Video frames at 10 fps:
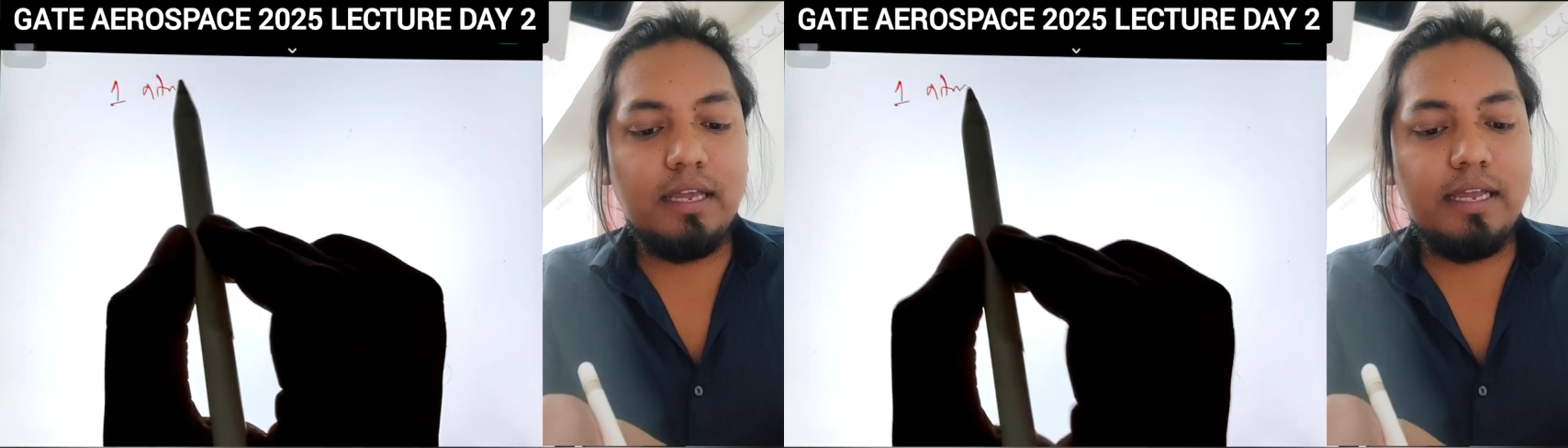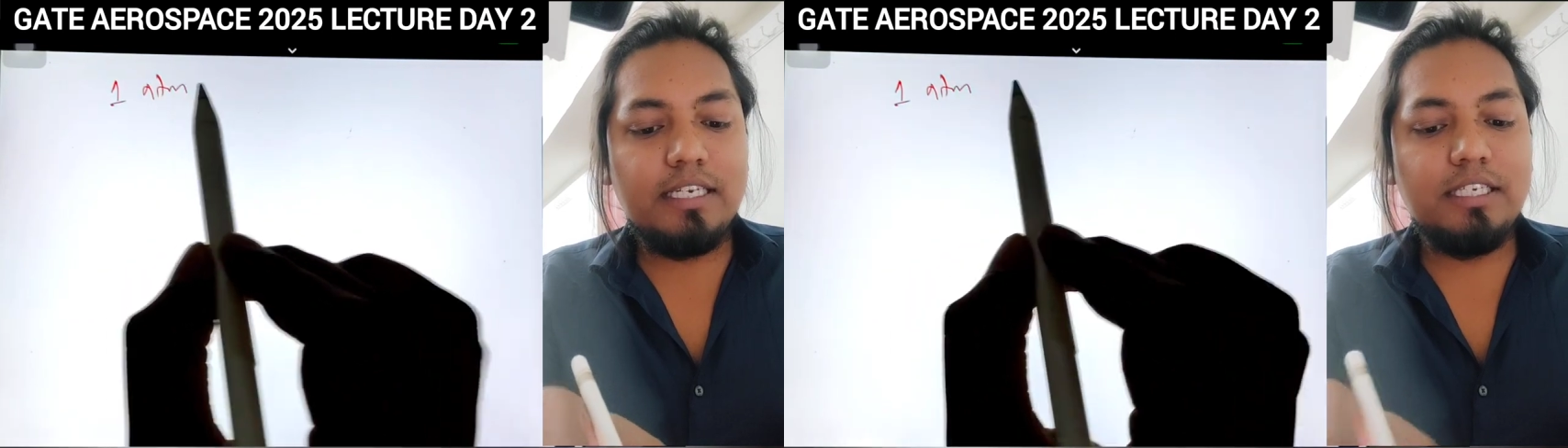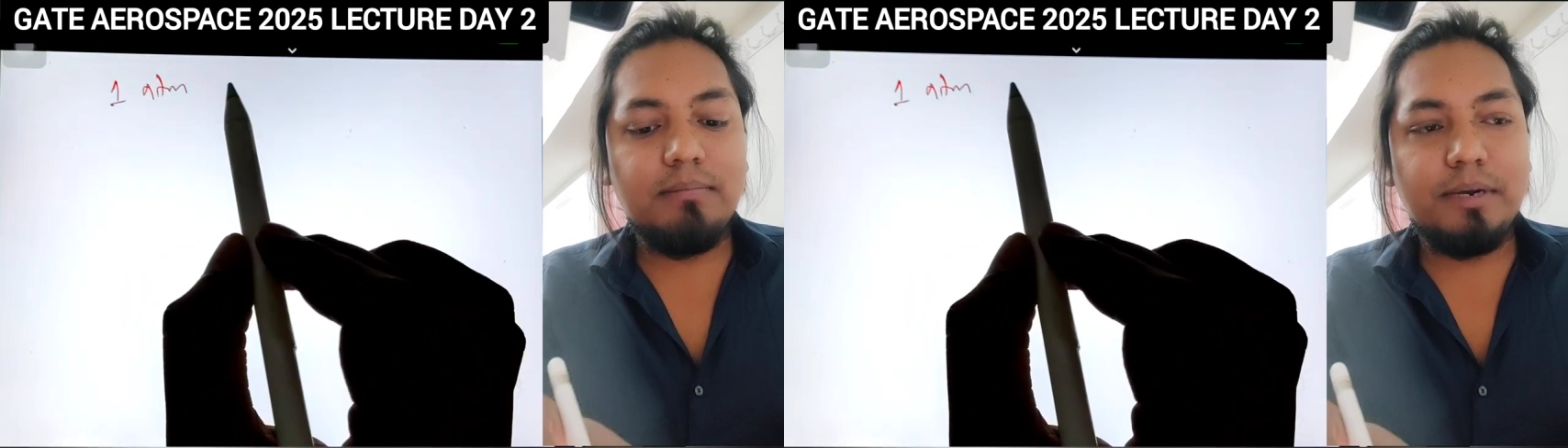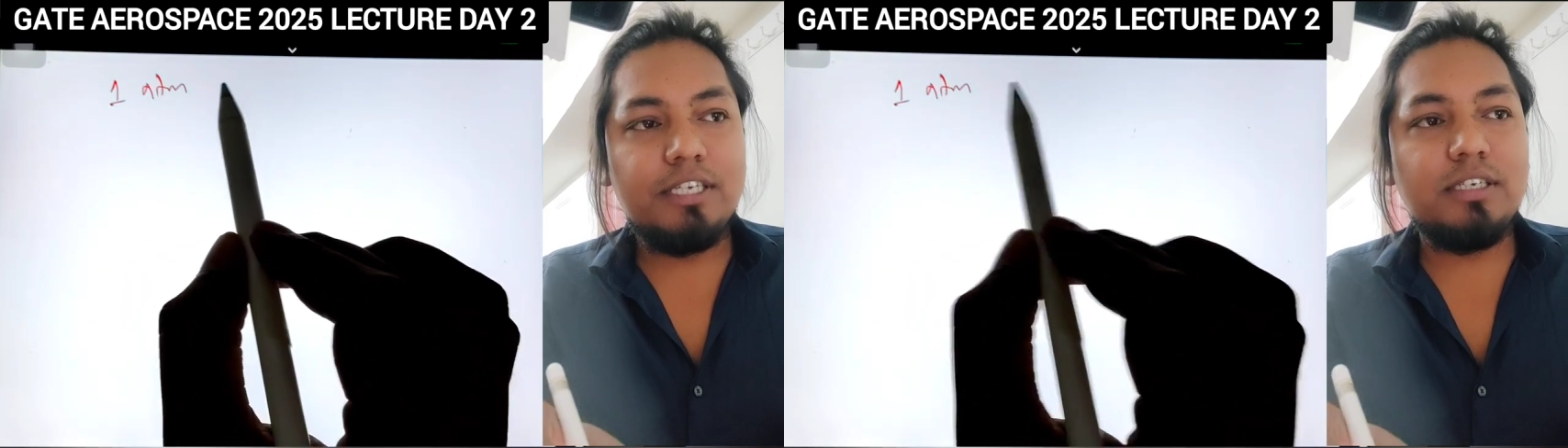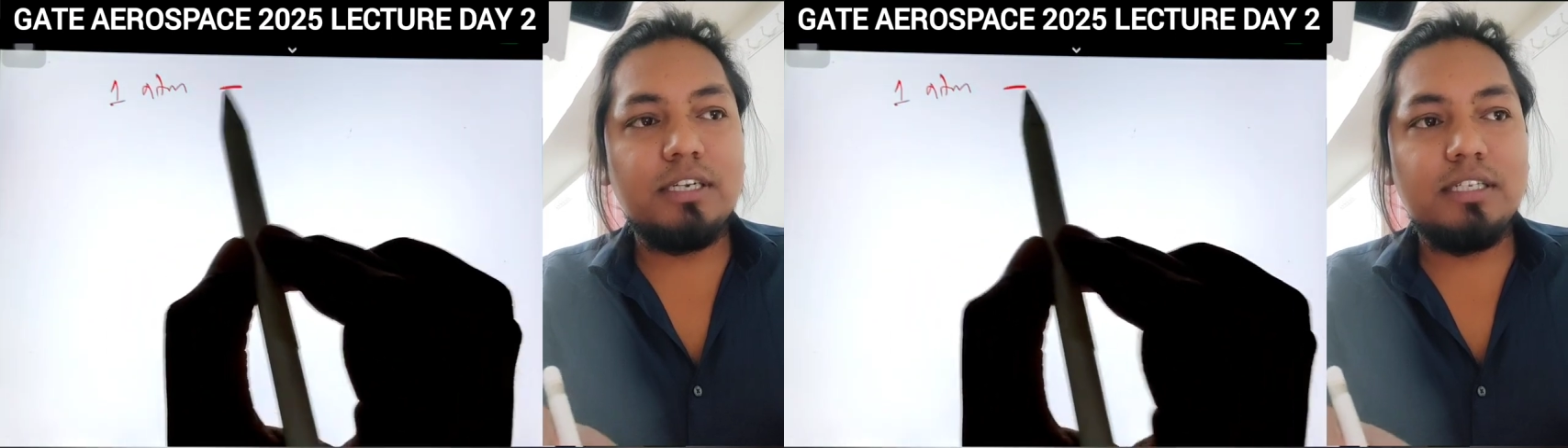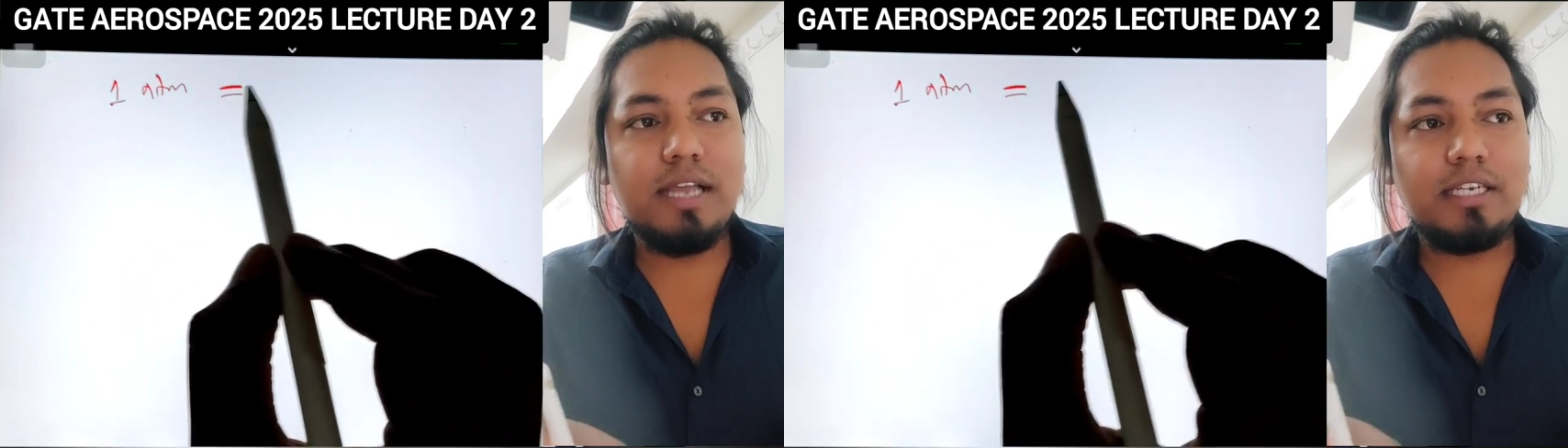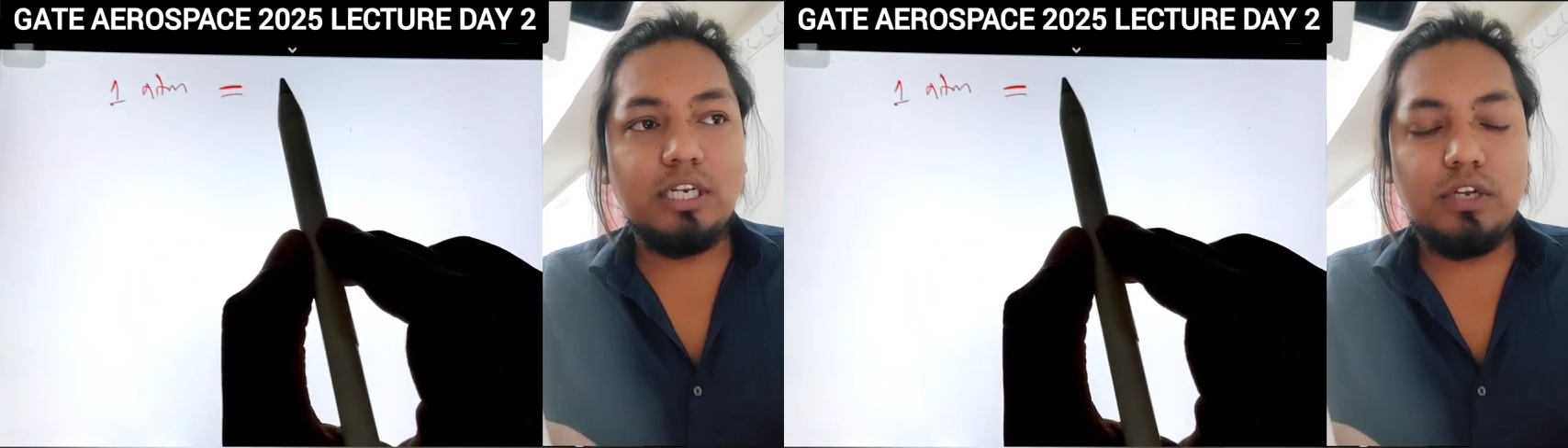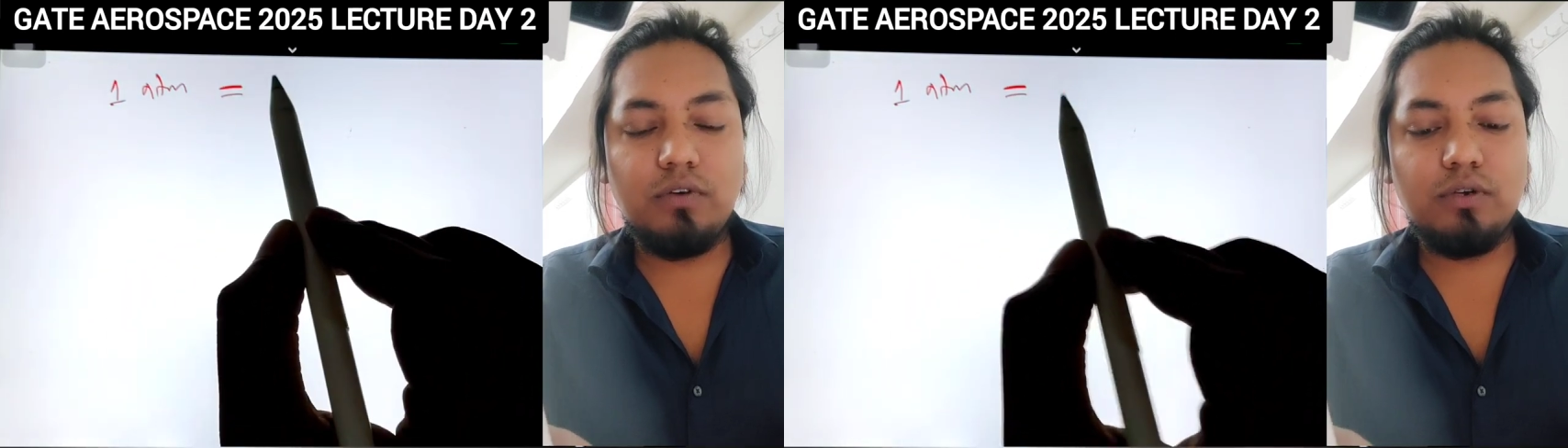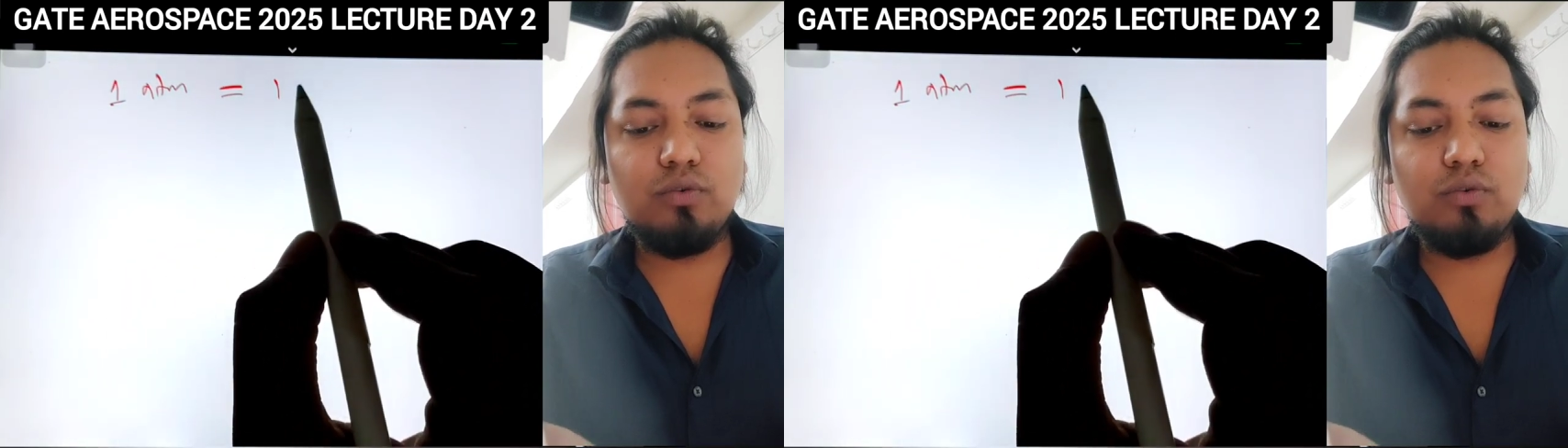atm pressure is actually equal to